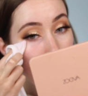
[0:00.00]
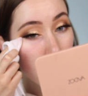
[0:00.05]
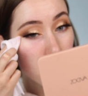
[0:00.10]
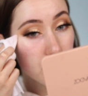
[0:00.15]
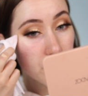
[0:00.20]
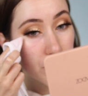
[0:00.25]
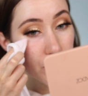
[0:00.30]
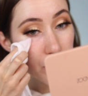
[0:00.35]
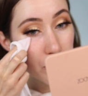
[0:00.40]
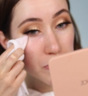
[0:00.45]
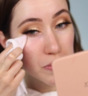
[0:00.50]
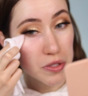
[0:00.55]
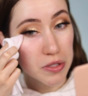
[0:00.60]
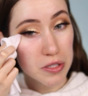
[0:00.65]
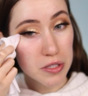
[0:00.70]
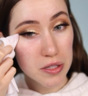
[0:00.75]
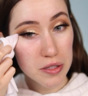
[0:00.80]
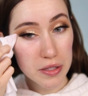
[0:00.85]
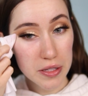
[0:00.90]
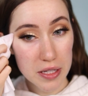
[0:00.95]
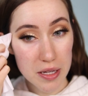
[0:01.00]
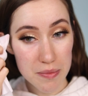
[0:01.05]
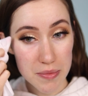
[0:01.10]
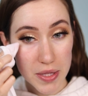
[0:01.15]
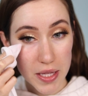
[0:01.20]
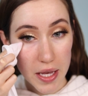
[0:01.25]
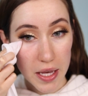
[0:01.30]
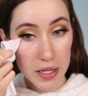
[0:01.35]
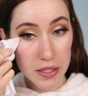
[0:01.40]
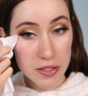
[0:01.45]
I'm gonna use it to clean
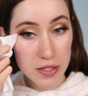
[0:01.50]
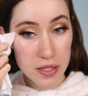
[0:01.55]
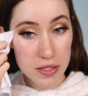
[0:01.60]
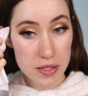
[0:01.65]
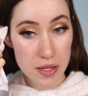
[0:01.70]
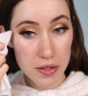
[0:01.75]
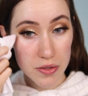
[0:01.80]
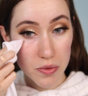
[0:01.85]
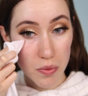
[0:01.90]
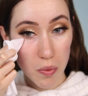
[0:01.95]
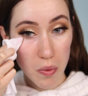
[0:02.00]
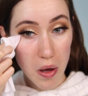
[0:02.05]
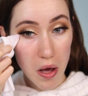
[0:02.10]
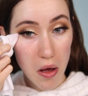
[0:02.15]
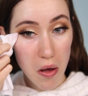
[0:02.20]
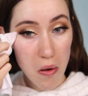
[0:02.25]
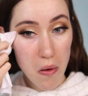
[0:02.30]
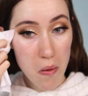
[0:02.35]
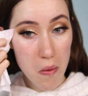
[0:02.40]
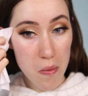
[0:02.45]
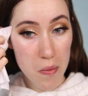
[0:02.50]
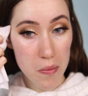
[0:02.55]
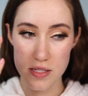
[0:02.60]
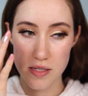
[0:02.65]
up the edges as well.